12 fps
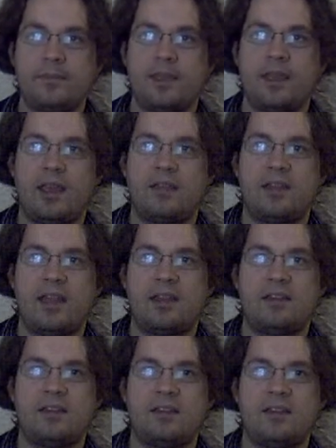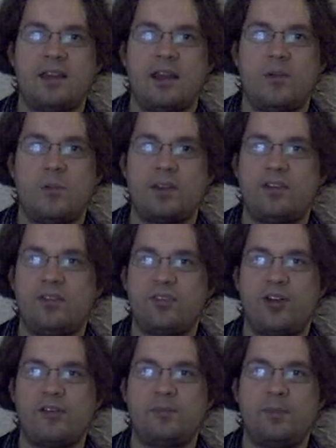And then uh, once you've
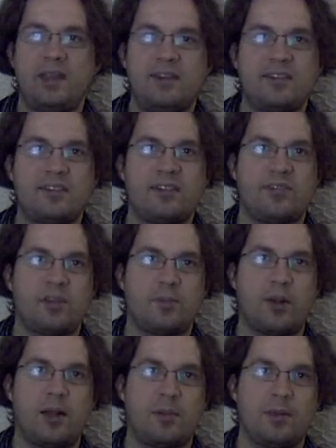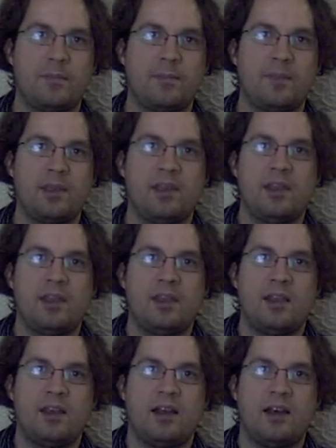solved pieces of the problem,
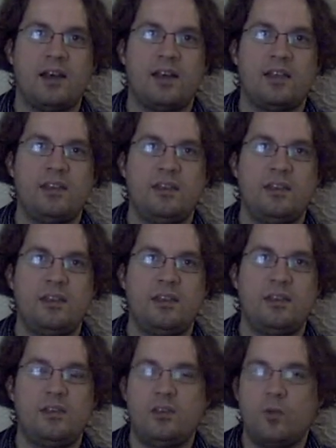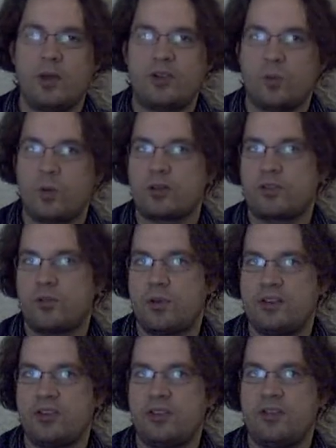uh, you want to work through
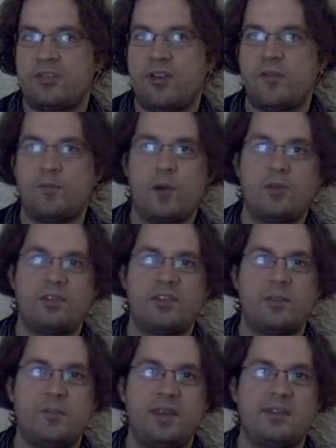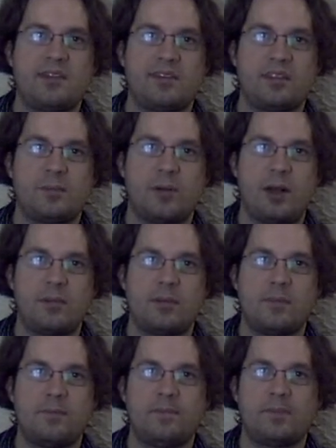until you've solved most of the pieces of the
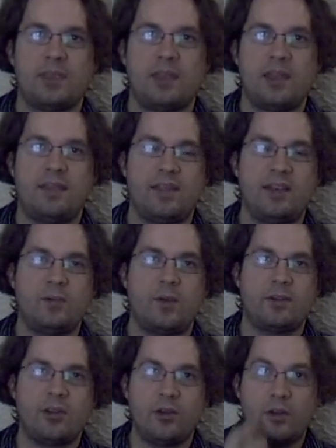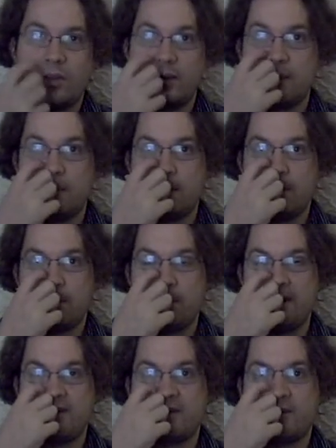problem. And then you want to hook your
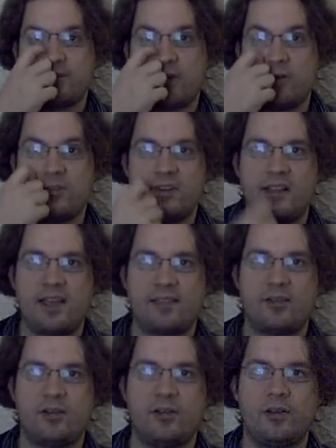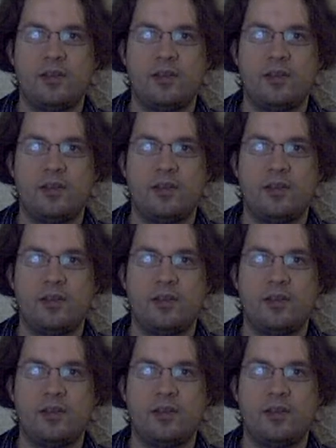pieces of code together